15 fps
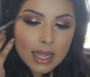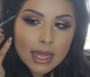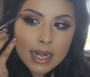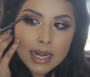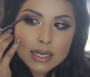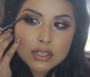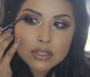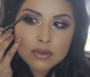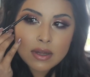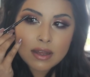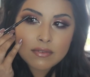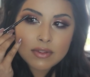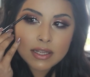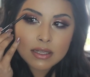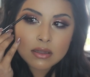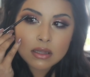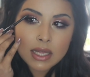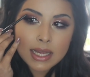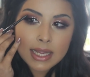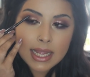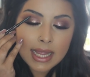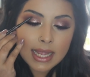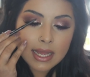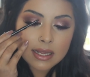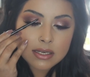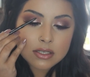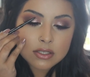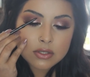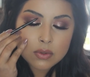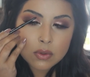And I do have like a light
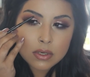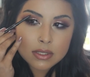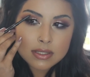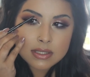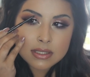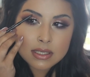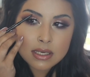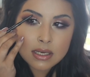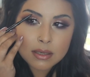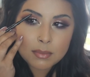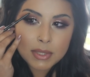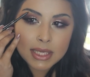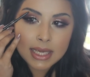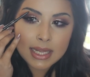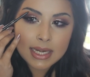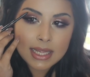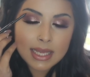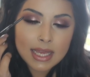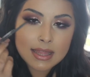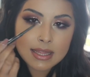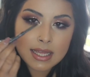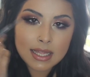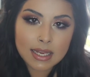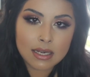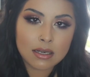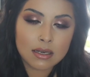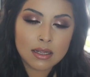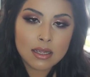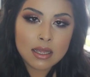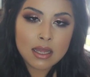hand towards the beginning, and then
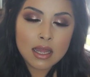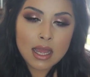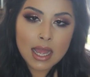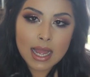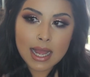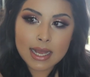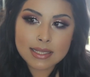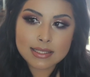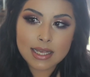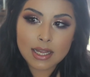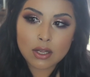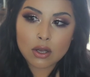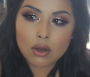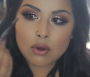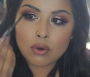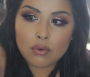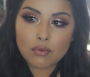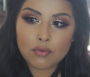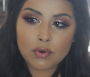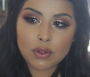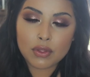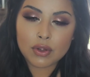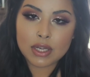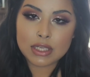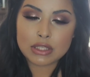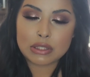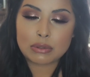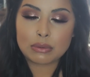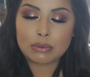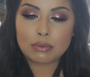as I go further
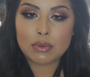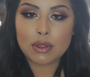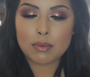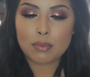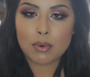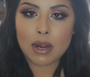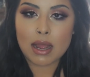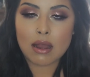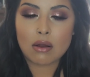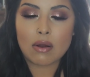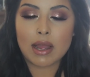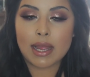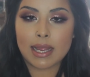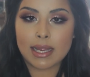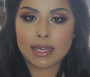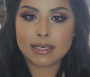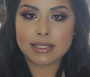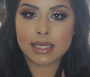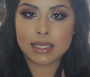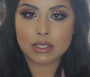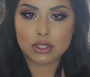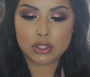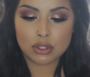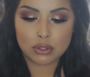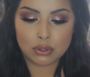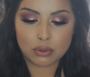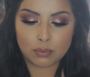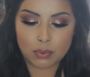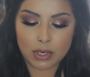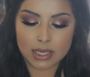into the brow, I tend
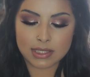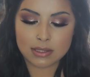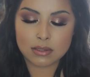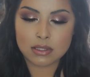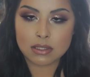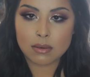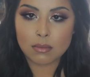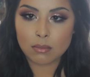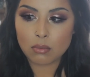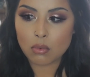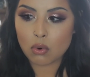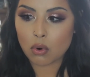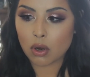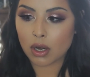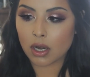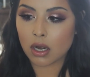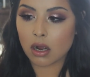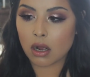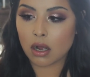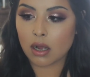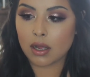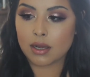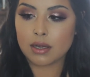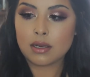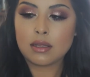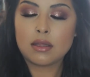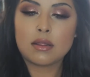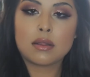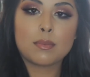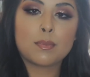to press more on
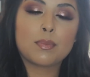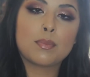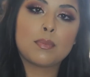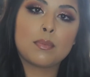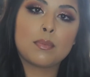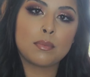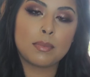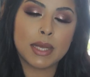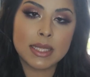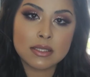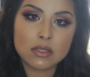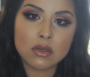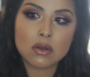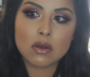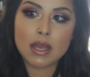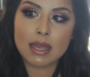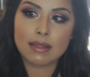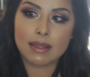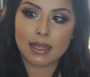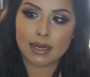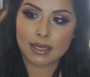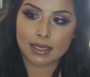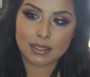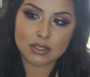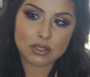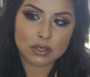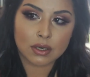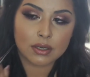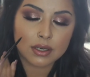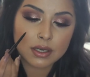the pencil, and then it gets
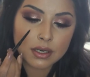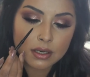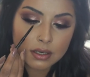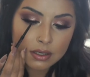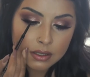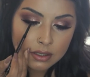darker.